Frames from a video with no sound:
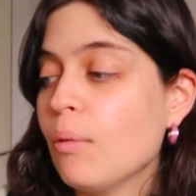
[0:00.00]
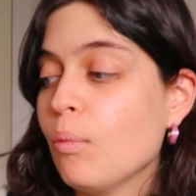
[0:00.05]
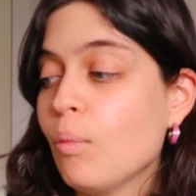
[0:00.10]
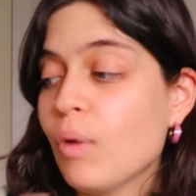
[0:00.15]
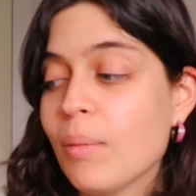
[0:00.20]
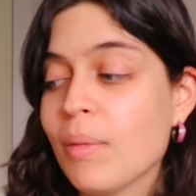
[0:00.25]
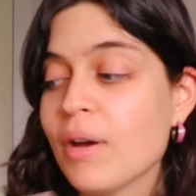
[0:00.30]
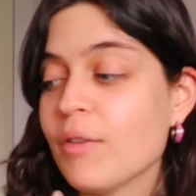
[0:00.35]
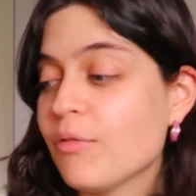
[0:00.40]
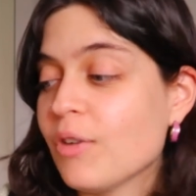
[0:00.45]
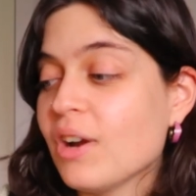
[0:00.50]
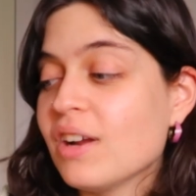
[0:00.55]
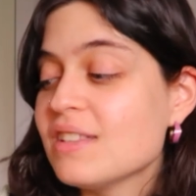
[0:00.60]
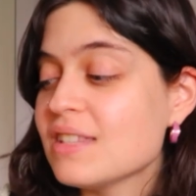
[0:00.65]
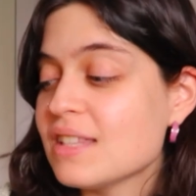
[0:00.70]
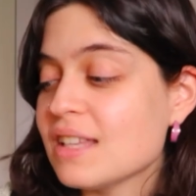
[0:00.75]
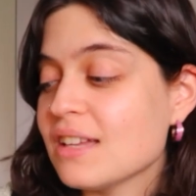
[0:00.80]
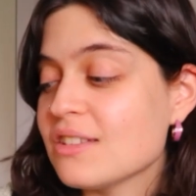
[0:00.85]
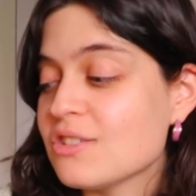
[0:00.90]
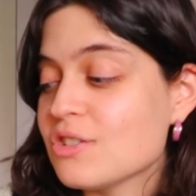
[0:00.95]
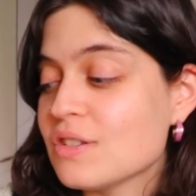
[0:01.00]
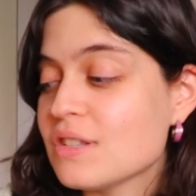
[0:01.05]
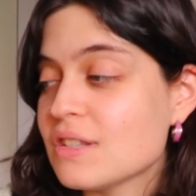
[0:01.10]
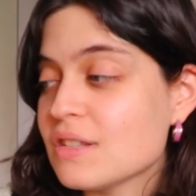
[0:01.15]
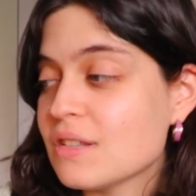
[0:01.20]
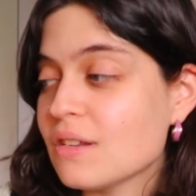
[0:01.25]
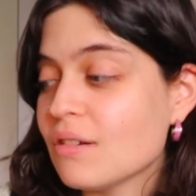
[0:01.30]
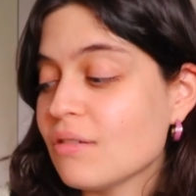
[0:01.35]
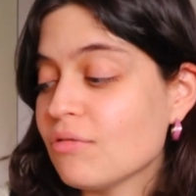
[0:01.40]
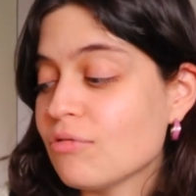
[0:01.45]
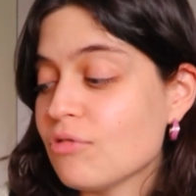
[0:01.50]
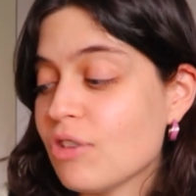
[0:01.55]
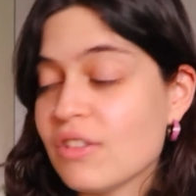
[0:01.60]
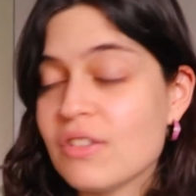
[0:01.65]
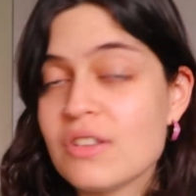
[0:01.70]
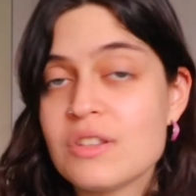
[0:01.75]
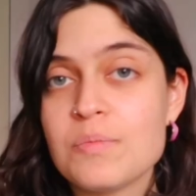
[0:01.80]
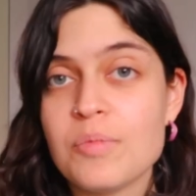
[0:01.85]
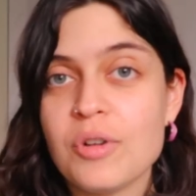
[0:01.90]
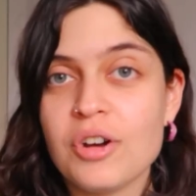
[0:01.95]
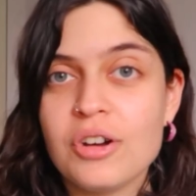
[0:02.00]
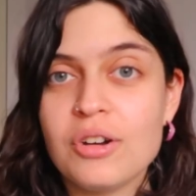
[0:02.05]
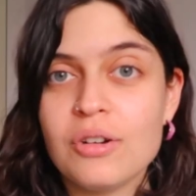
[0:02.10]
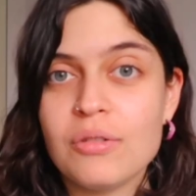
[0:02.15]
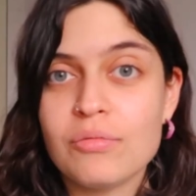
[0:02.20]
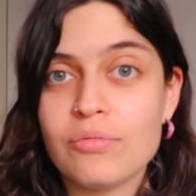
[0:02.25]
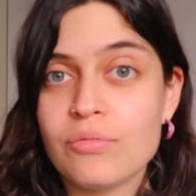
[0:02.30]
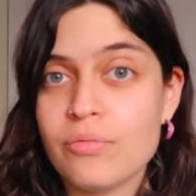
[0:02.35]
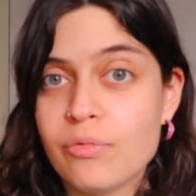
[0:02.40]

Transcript: One of my friends has just read this book